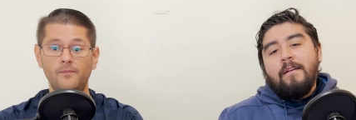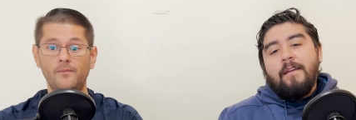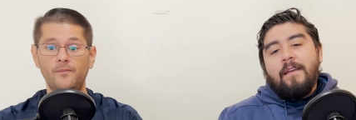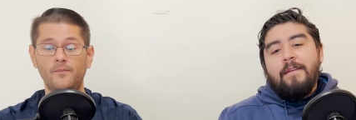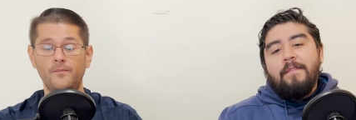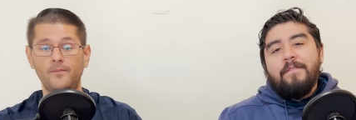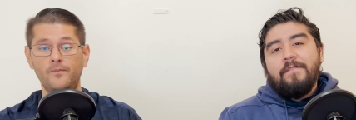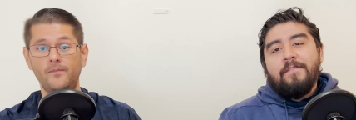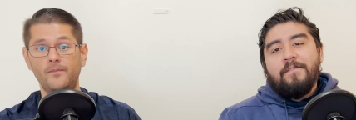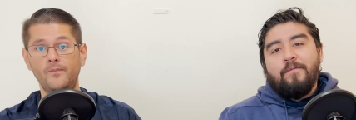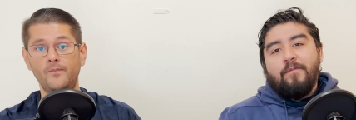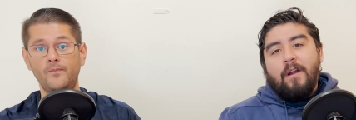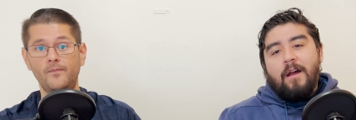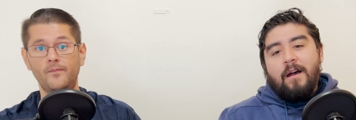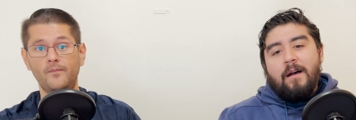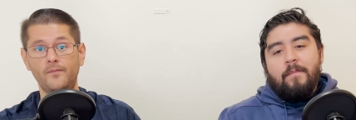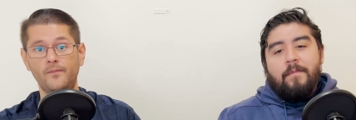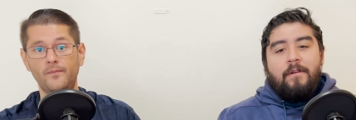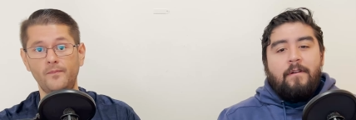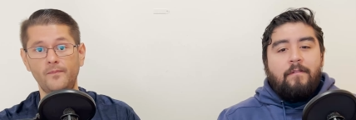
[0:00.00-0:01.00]
Speaker 1: And this is
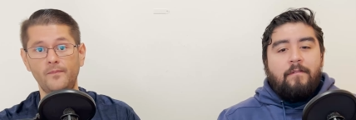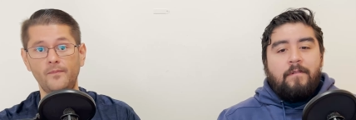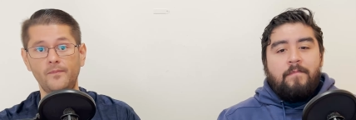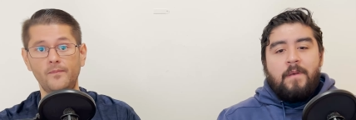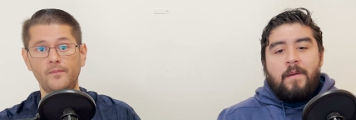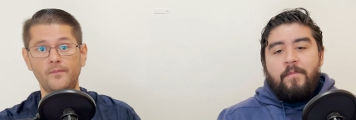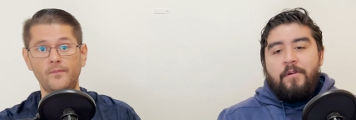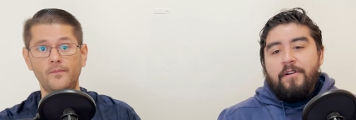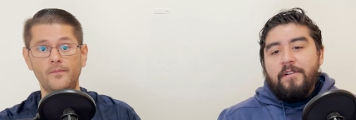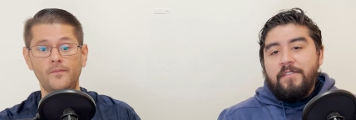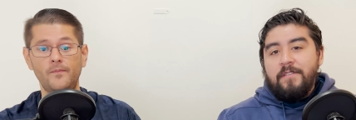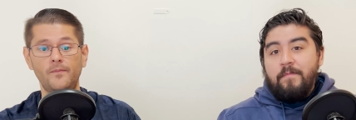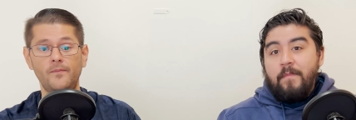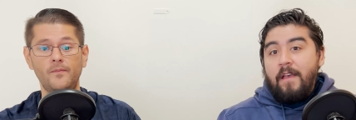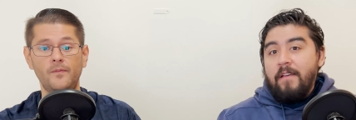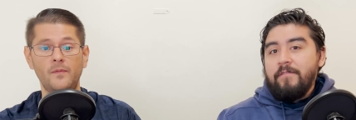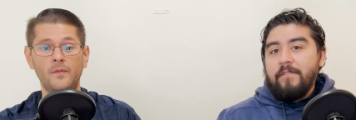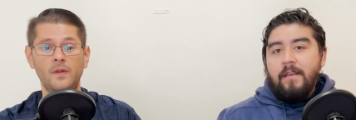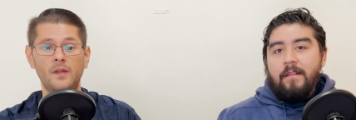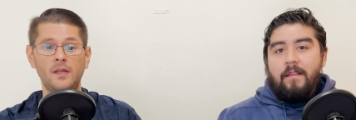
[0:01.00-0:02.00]
Rob. Remember to
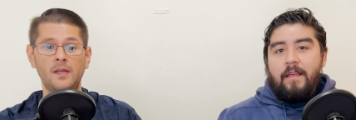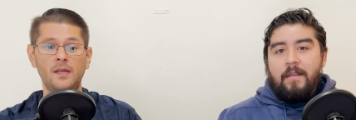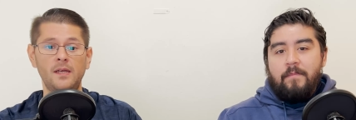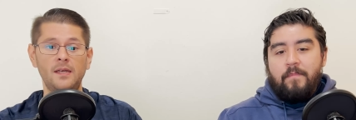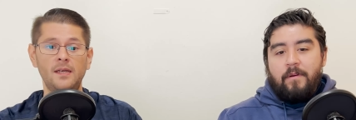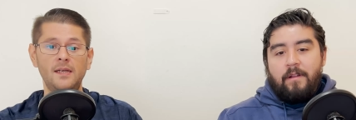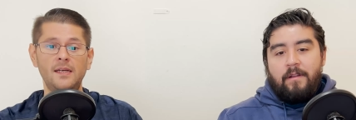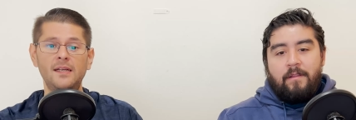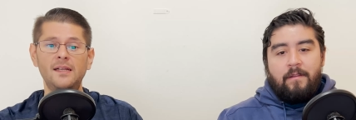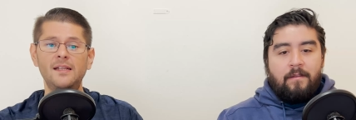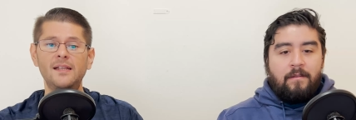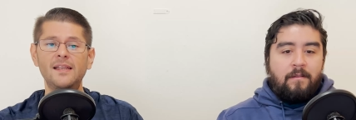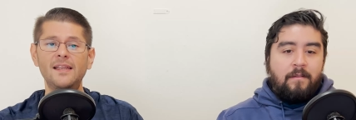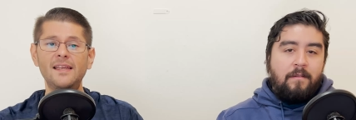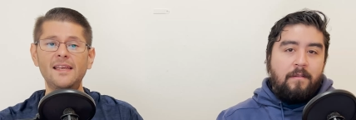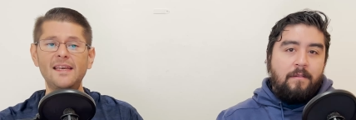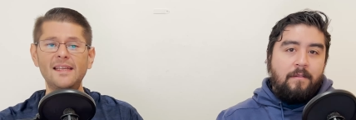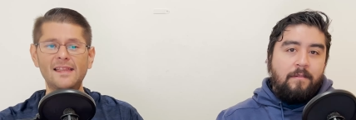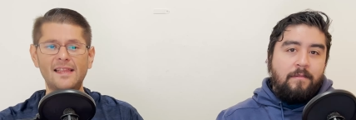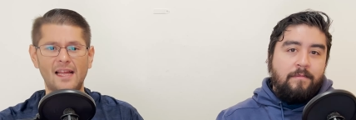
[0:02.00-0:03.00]
smash that like button.
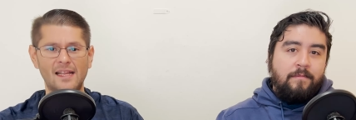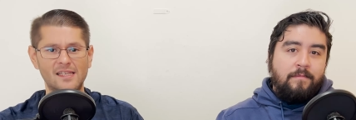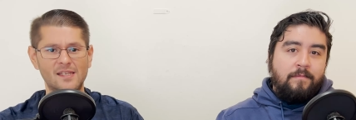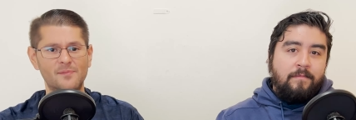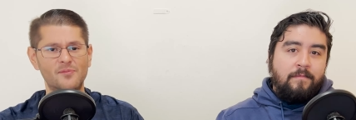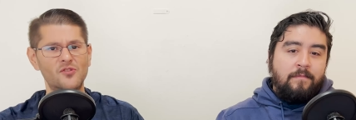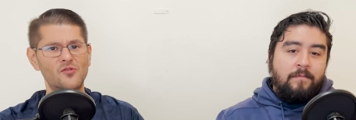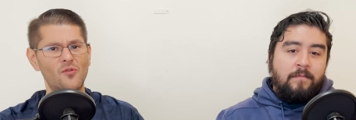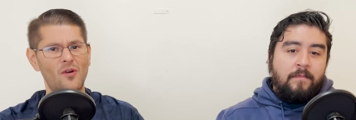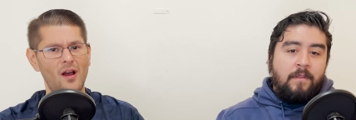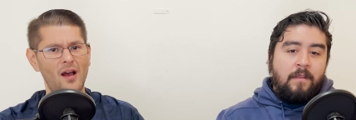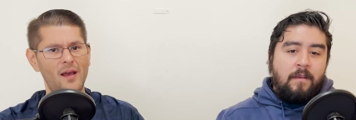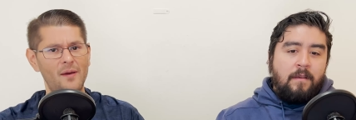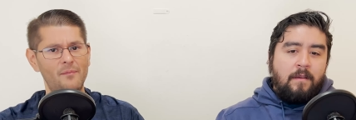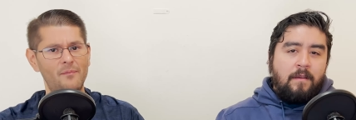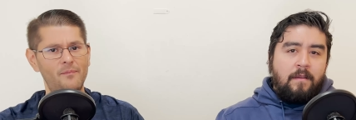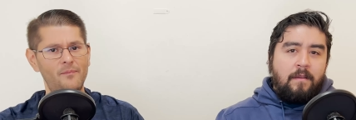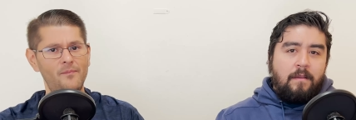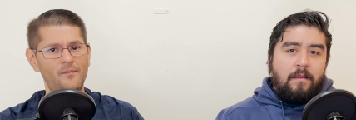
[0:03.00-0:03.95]
Hit that subscribe.